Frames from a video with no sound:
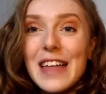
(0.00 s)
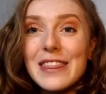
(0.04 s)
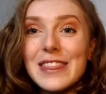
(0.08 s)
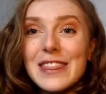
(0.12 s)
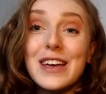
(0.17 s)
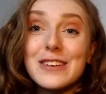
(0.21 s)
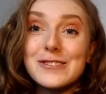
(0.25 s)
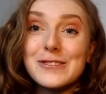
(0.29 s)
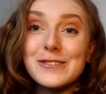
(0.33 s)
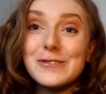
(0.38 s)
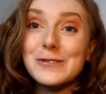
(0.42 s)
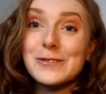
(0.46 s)

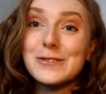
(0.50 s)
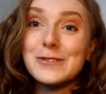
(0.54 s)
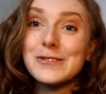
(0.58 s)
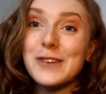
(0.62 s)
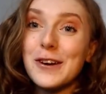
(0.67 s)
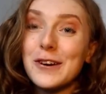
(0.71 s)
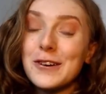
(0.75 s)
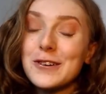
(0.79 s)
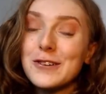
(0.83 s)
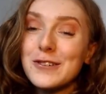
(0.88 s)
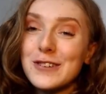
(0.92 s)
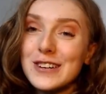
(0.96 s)
There's
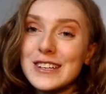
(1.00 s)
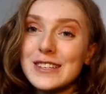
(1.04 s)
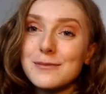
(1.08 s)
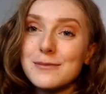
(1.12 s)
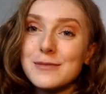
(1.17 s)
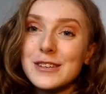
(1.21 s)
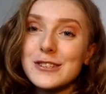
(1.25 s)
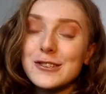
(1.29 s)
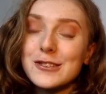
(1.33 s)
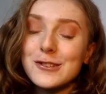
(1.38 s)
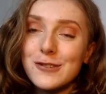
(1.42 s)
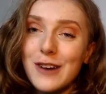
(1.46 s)
also
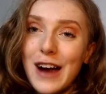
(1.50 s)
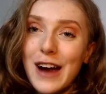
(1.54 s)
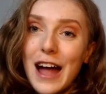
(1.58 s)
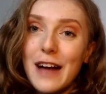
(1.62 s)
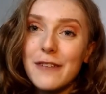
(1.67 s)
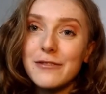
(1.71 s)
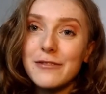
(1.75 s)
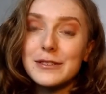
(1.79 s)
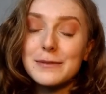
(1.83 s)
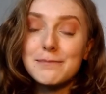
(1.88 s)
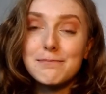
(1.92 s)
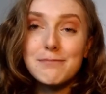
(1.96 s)
Christmas
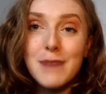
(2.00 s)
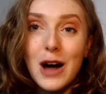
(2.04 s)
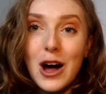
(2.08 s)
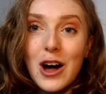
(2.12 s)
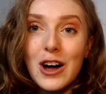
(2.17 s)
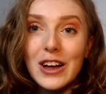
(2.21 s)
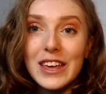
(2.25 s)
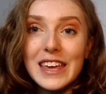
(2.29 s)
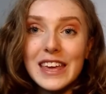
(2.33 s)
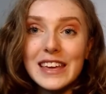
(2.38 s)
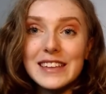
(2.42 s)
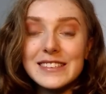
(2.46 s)
craft
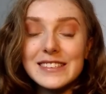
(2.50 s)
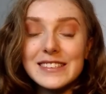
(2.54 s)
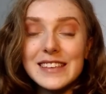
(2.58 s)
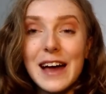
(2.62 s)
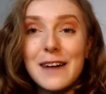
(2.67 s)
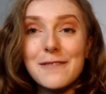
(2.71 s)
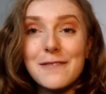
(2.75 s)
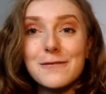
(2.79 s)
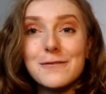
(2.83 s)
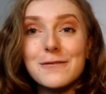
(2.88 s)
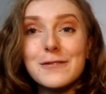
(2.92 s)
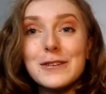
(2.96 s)
markets
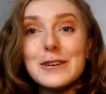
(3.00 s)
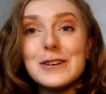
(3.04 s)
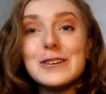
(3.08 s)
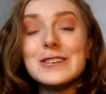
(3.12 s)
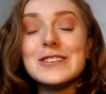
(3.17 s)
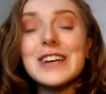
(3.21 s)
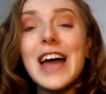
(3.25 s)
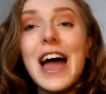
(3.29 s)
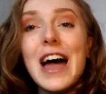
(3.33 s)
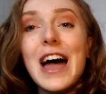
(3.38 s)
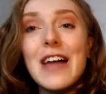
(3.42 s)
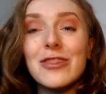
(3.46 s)
and
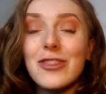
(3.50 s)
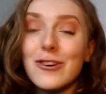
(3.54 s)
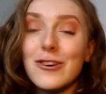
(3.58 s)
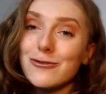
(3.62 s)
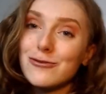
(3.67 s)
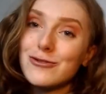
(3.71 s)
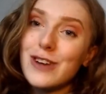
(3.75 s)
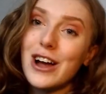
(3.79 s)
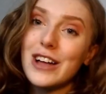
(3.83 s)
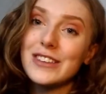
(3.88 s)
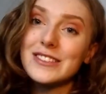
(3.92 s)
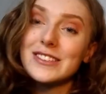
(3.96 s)
food that
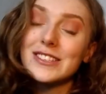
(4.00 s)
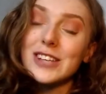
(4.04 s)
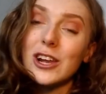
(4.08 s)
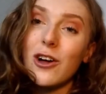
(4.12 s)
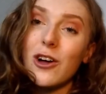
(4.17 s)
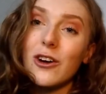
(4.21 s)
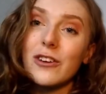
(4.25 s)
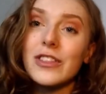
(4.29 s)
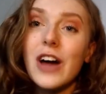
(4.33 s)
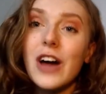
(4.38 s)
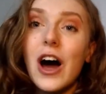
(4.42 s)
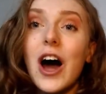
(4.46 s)
runs
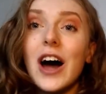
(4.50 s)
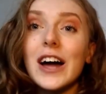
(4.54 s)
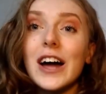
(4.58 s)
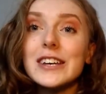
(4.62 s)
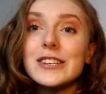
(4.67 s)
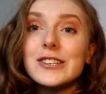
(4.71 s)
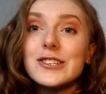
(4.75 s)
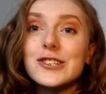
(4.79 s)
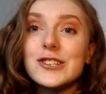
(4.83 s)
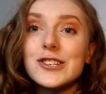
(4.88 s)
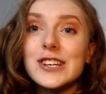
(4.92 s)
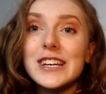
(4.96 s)
along the high
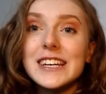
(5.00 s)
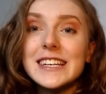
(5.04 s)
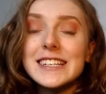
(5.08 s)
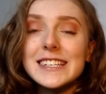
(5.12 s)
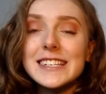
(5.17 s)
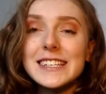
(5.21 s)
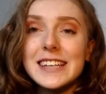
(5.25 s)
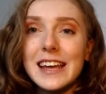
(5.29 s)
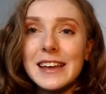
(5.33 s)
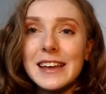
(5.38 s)
street.